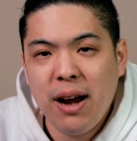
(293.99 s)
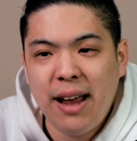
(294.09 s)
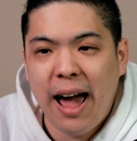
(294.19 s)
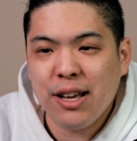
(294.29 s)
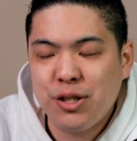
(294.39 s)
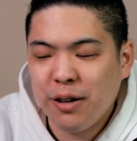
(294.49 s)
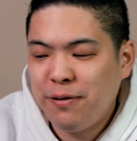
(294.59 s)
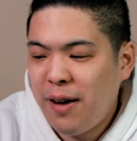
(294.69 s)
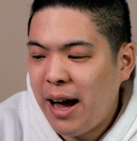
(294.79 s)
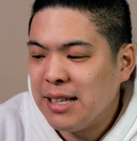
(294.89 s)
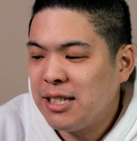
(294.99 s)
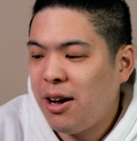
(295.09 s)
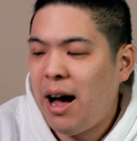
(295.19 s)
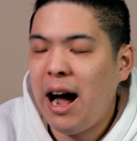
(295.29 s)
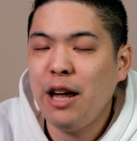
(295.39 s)
extra fine. So
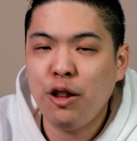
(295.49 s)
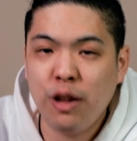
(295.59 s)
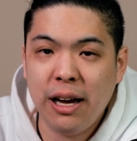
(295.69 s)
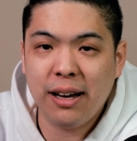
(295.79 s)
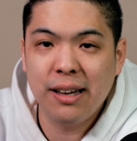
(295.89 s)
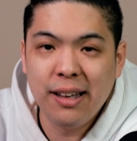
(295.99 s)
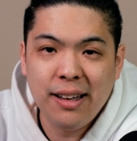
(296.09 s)
I think